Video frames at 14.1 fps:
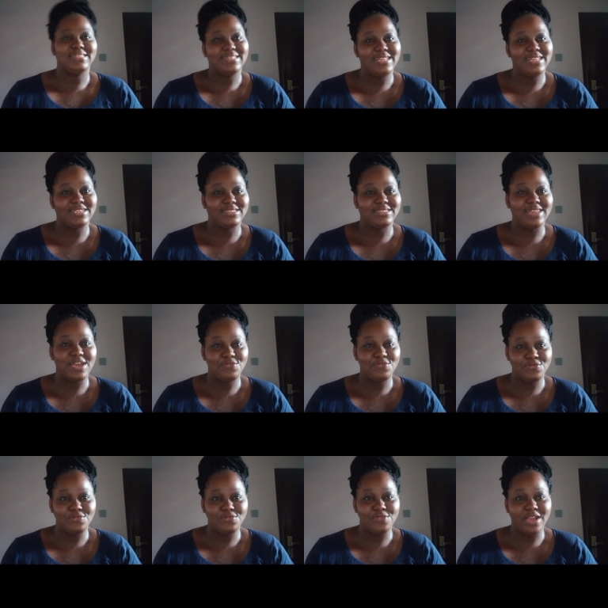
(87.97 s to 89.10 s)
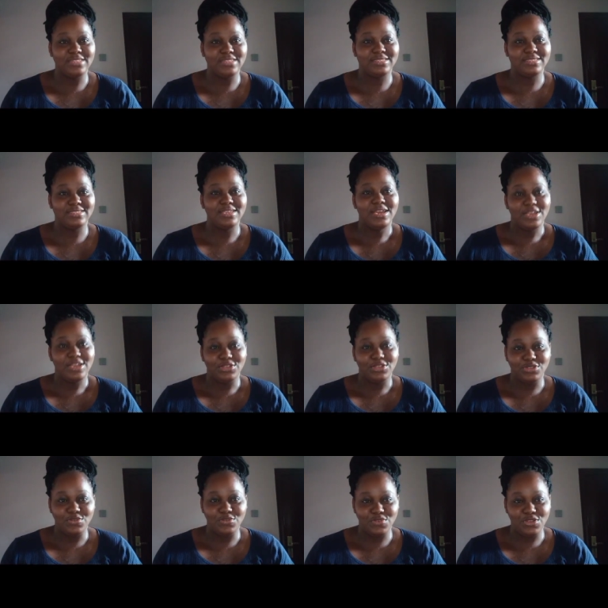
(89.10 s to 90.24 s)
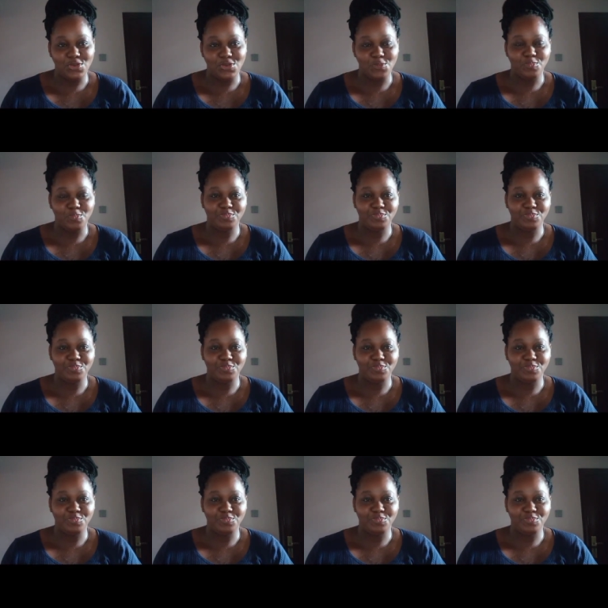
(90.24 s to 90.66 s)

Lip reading: let's dive right into the video.